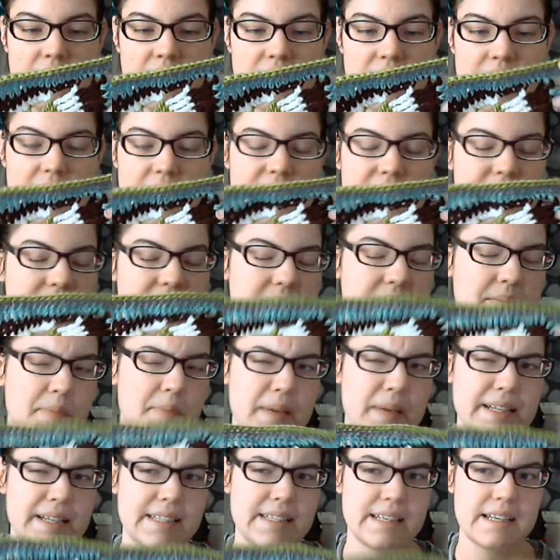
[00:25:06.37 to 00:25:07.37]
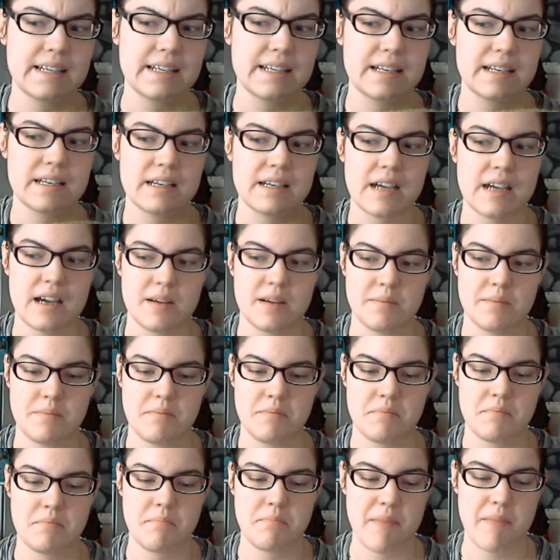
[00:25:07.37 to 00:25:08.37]
And it's a basic
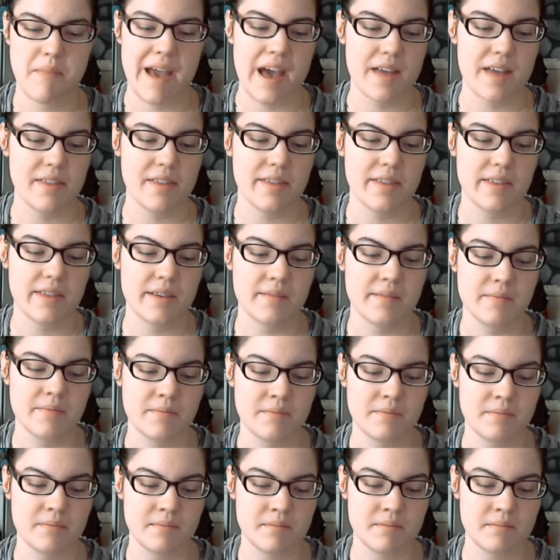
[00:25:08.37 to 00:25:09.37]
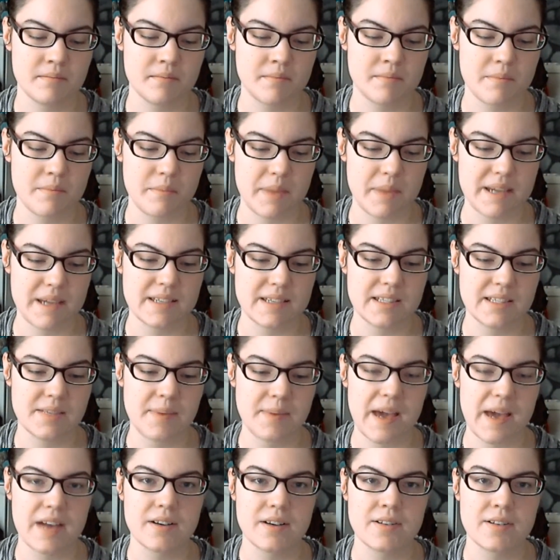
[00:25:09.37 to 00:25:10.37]
um, math based
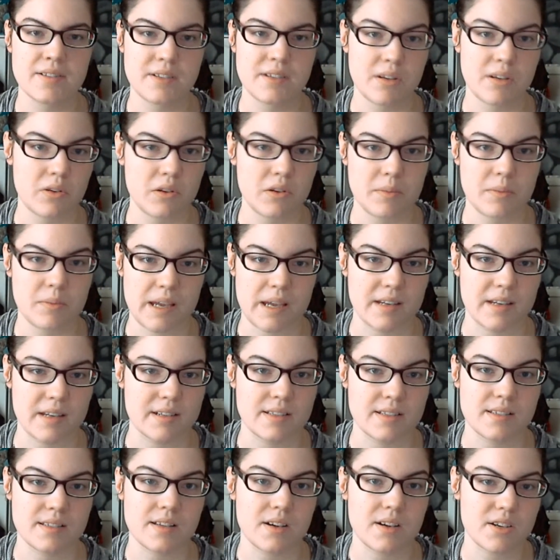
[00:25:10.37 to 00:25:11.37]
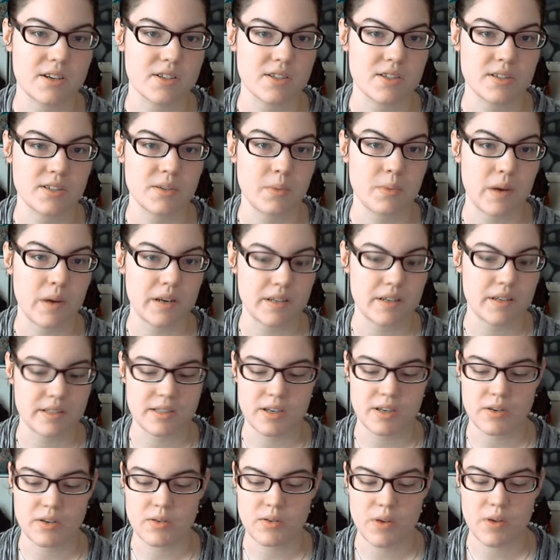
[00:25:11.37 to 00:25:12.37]
pattern, so you could make it as large as you wanted
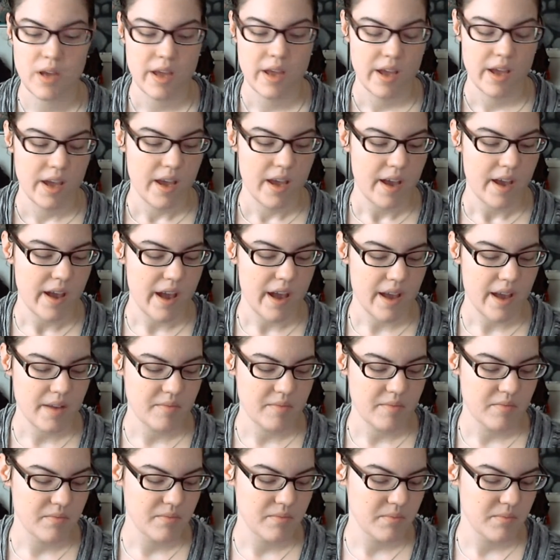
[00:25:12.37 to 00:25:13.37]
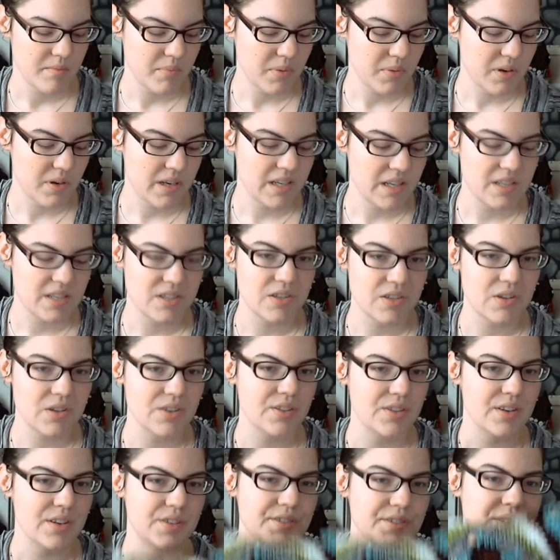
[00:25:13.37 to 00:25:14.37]
to. I'm pretty
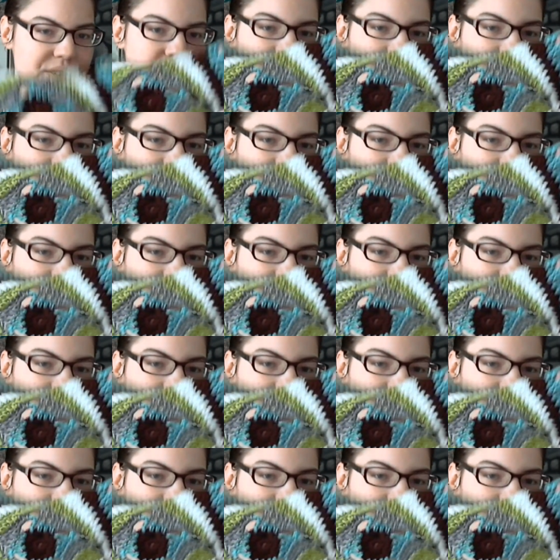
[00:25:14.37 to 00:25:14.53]
sure there's some